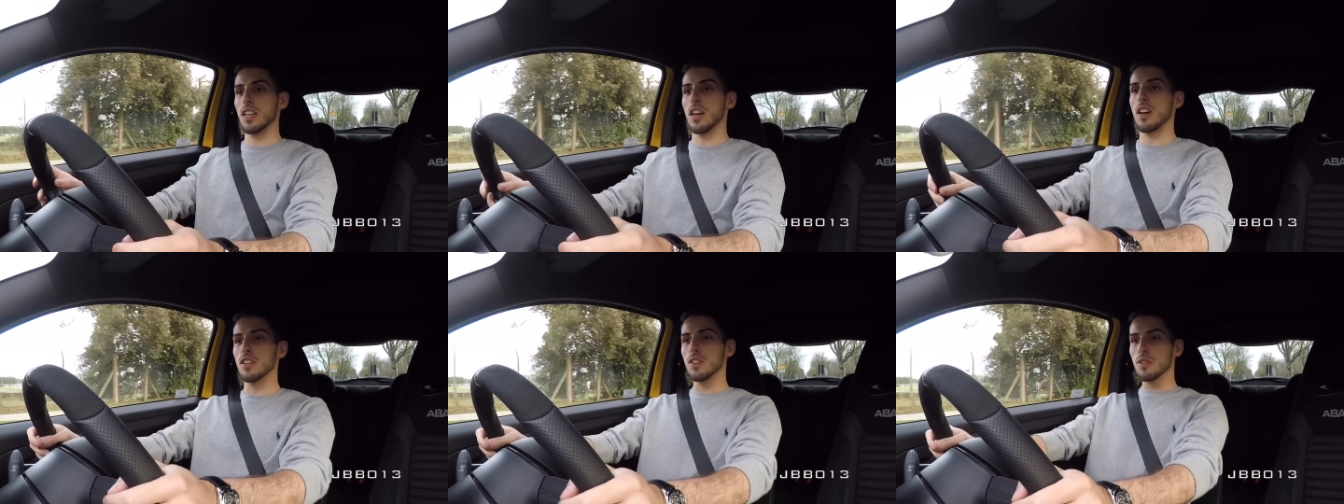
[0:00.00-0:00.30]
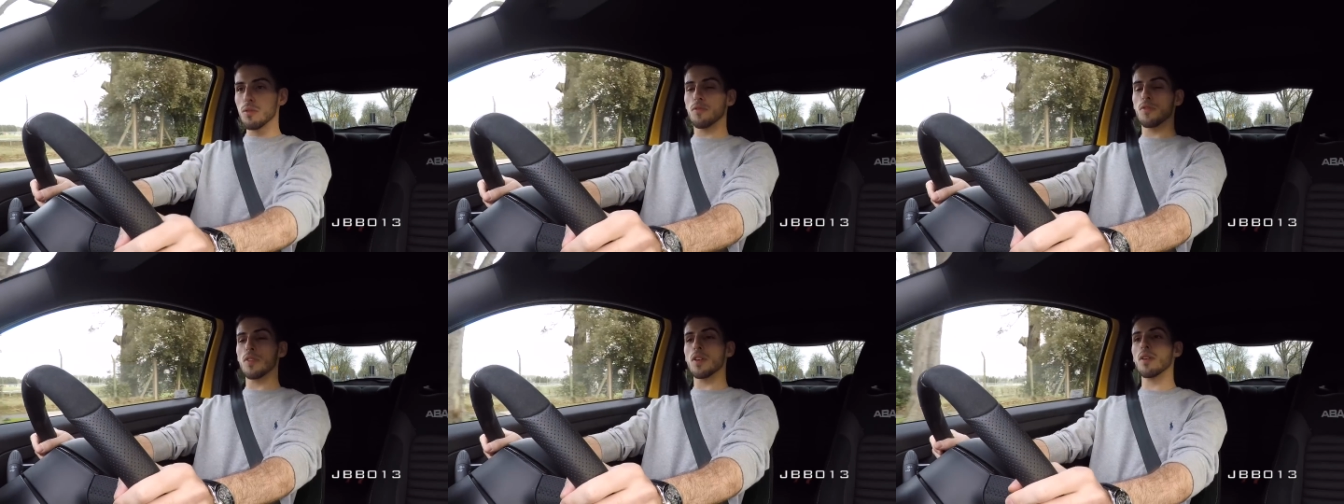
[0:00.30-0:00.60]

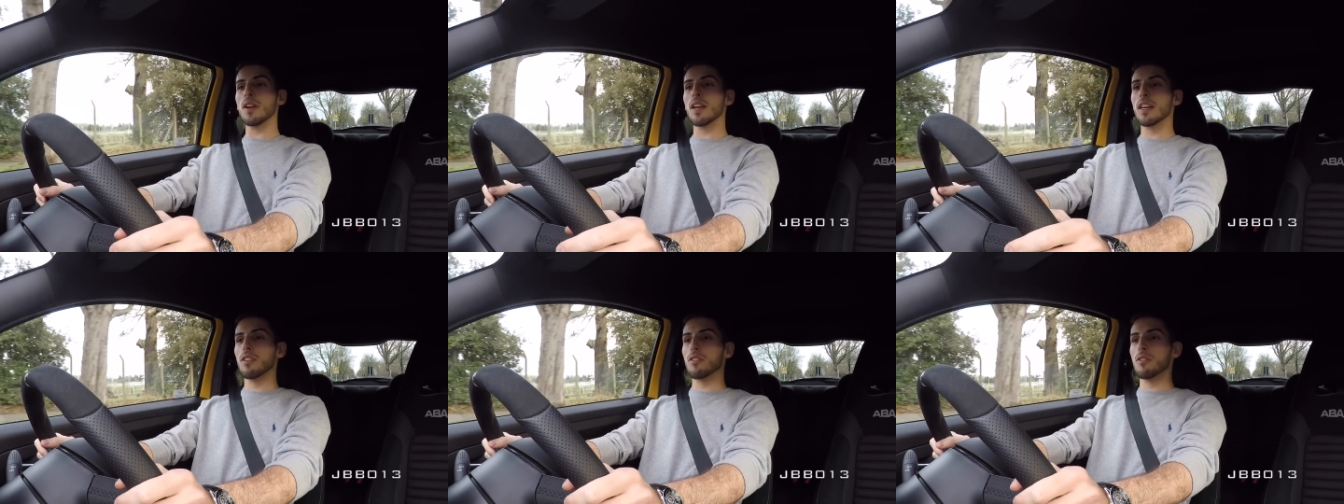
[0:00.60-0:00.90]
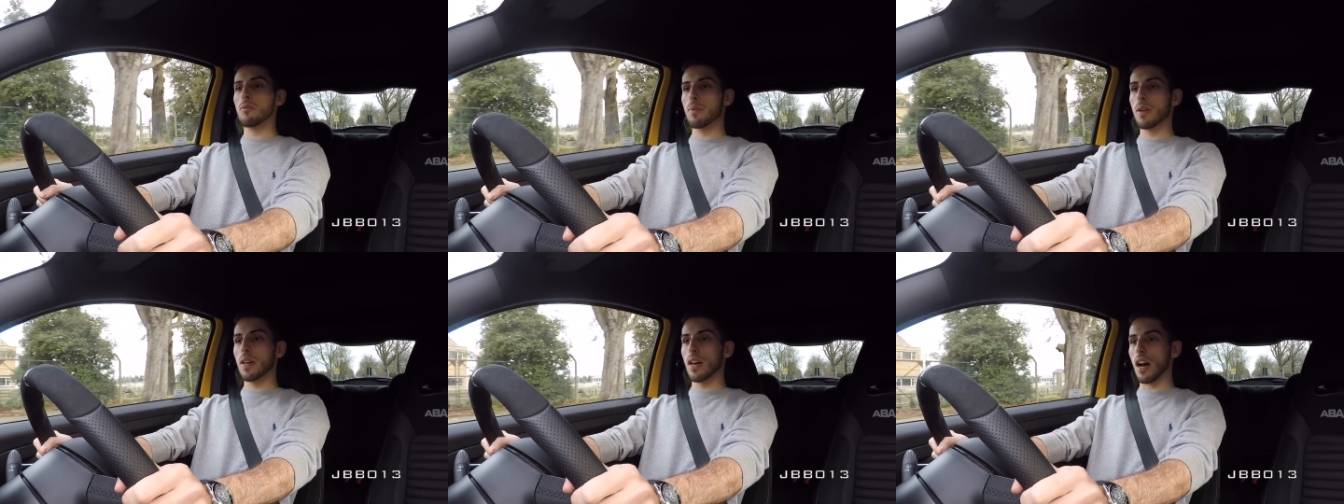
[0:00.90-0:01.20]
You feel like you're
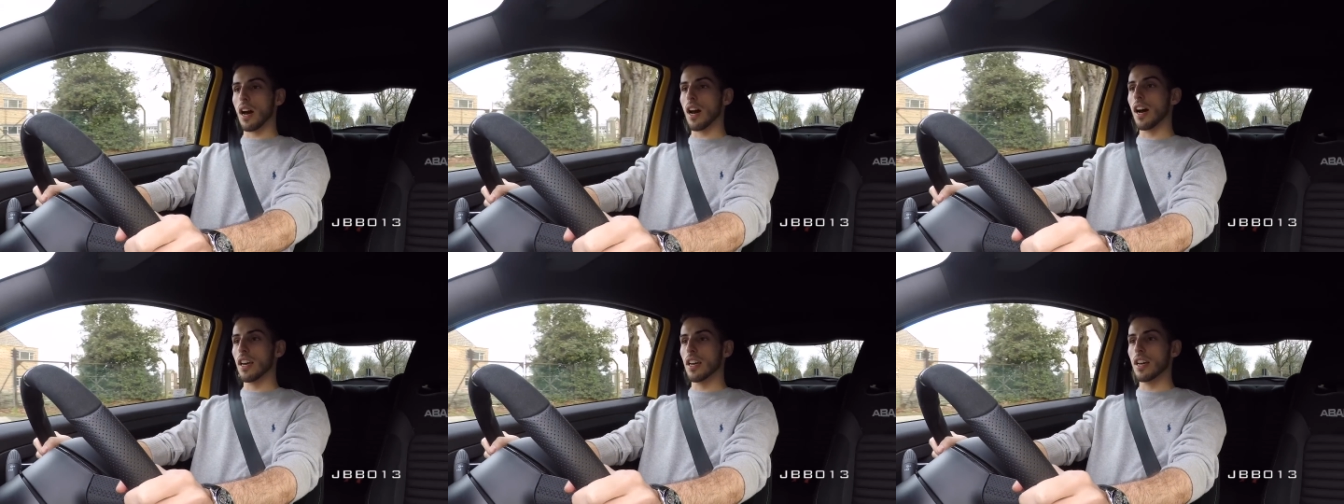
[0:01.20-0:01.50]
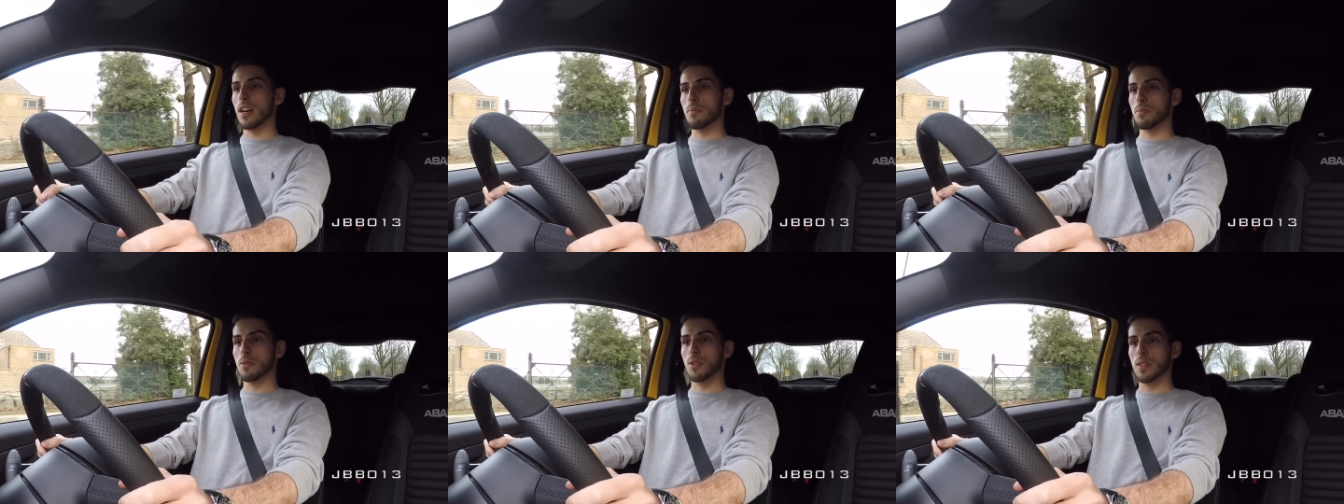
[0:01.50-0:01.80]
a bit high
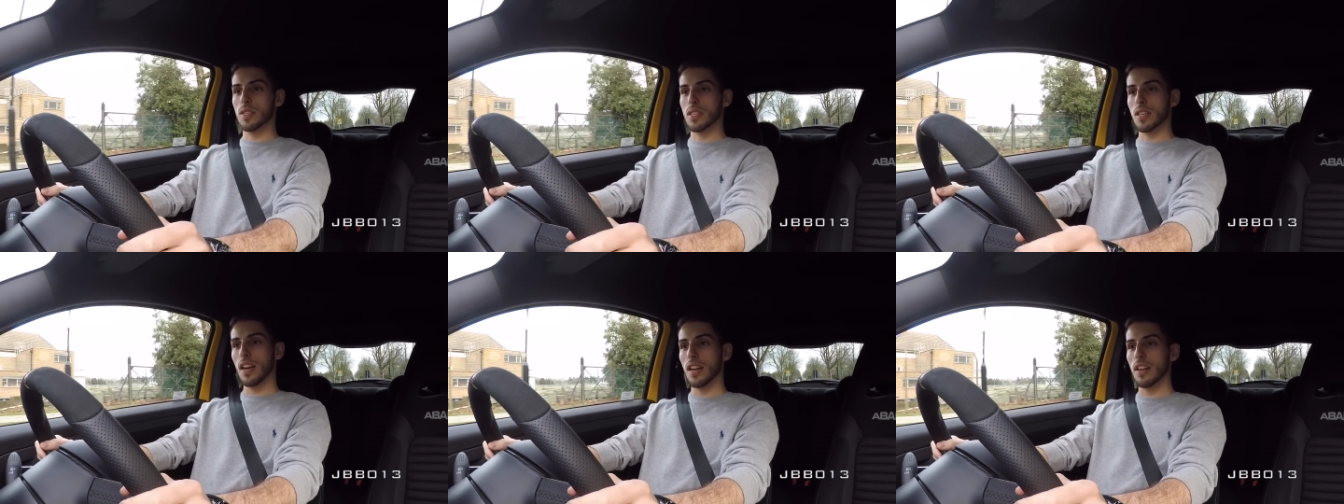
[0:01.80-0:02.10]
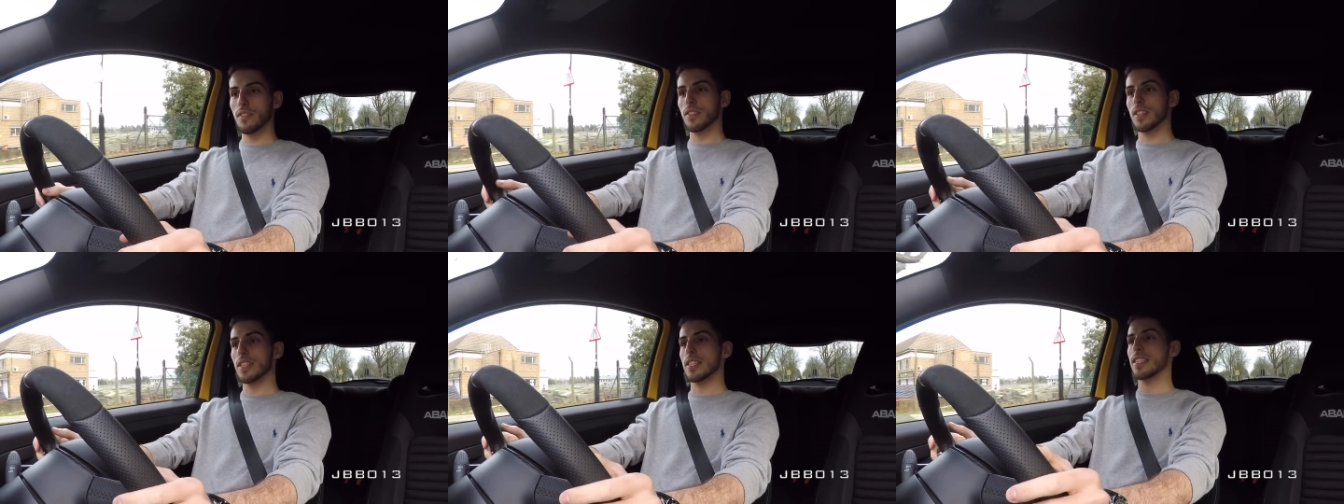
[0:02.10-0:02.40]
up, so it's kind
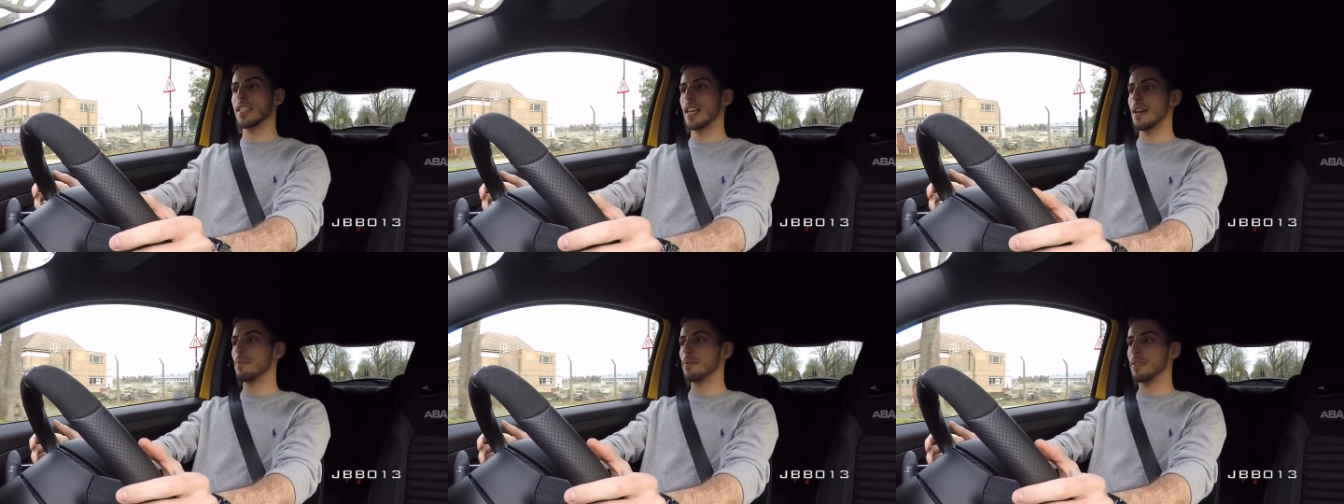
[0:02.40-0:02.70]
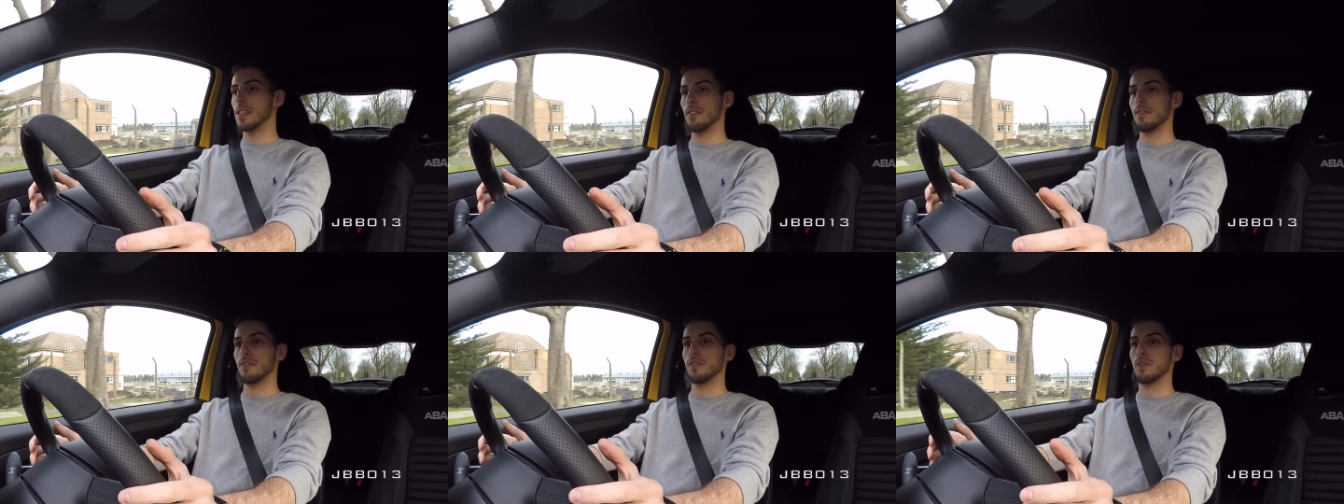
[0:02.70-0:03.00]
of
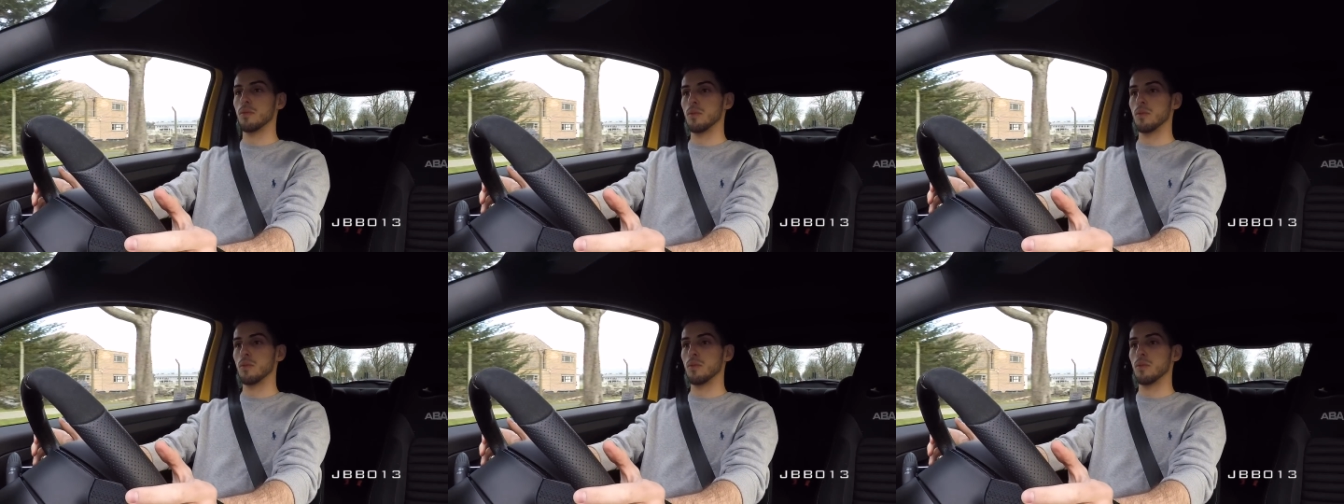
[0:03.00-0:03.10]
deceptive